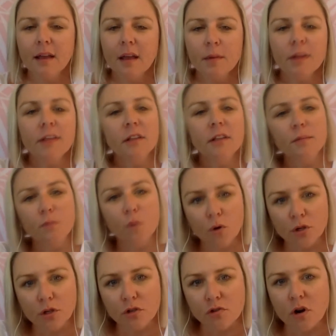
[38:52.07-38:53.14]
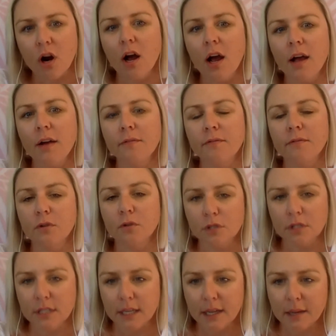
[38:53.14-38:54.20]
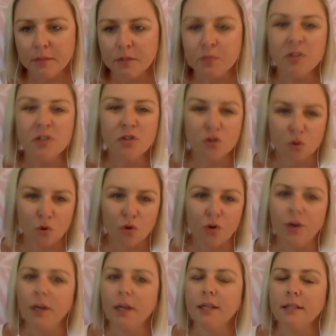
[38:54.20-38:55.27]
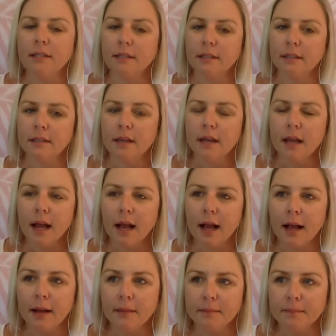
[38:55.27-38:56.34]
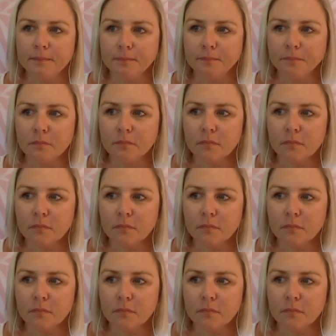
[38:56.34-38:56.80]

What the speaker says: But I think the more you drive good DMs with stories and good